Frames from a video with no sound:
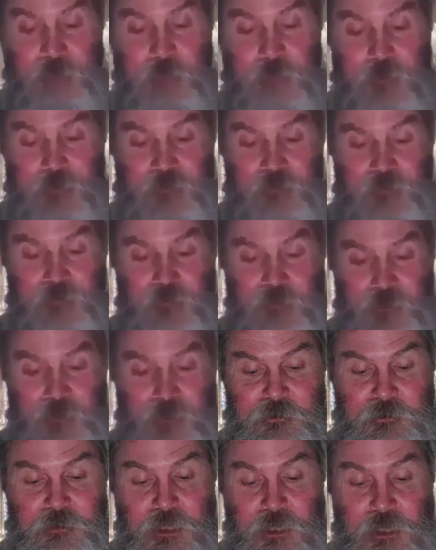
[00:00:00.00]
The prophet
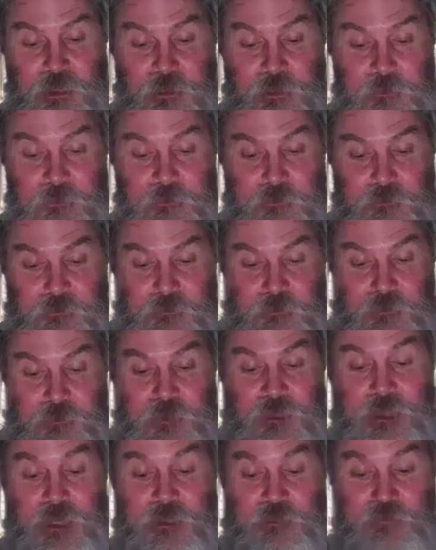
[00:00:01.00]
like Moses with
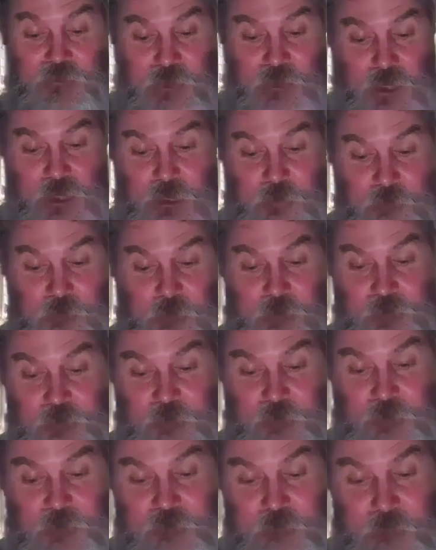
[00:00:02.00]
God
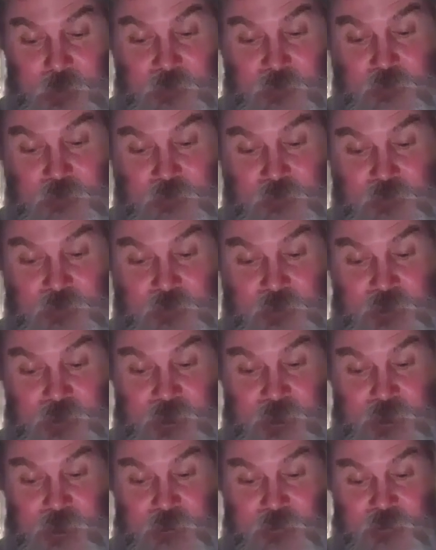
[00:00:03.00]
as God was
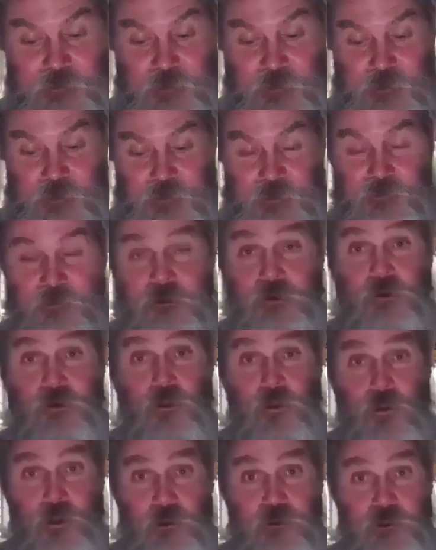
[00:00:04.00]
with Moses in the
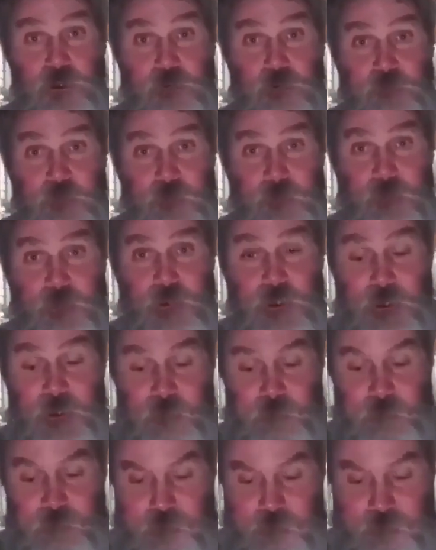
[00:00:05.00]
Exodus,
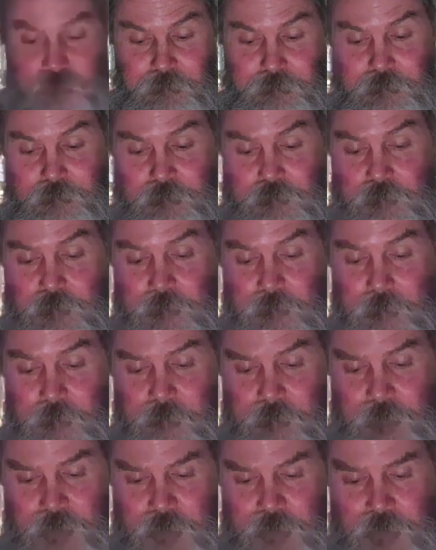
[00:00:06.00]
will come from Edom.
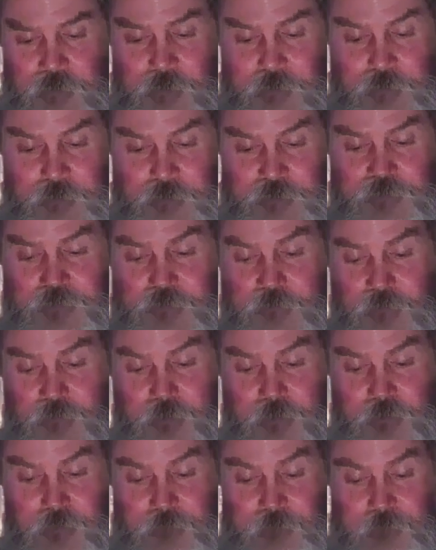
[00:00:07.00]

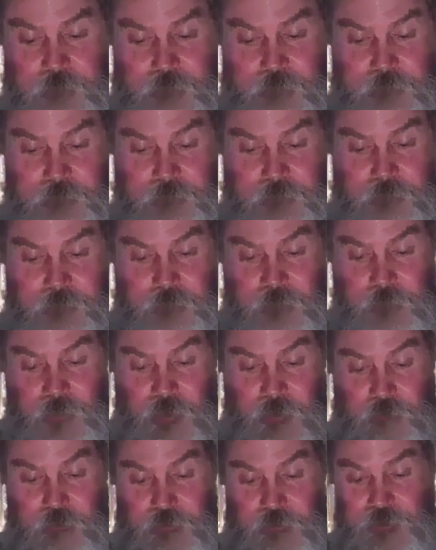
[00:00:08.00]
The Christian
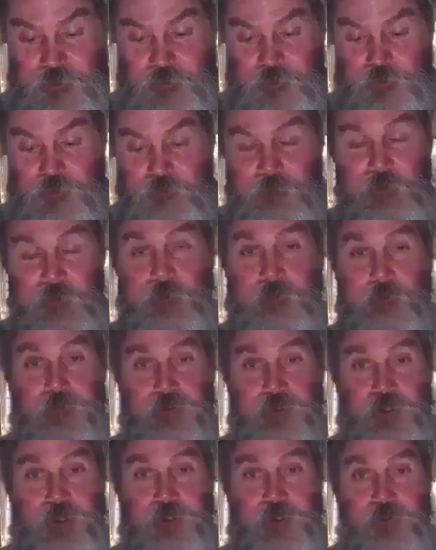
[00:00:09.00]
world,
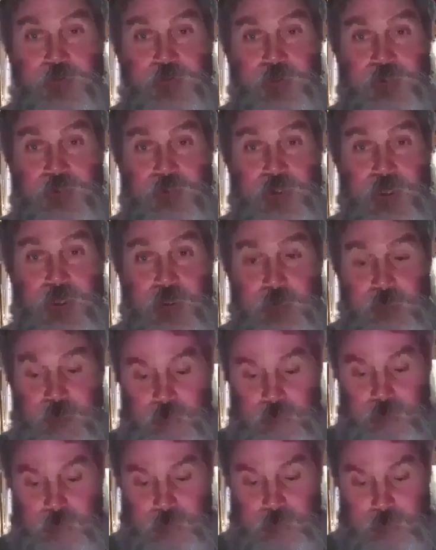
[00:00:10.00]
the Jewish people,
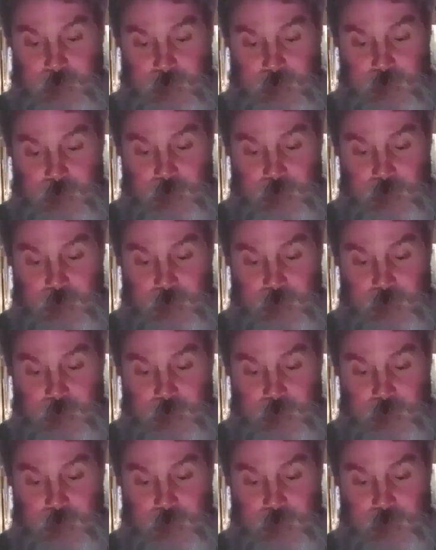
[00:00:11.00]
none are with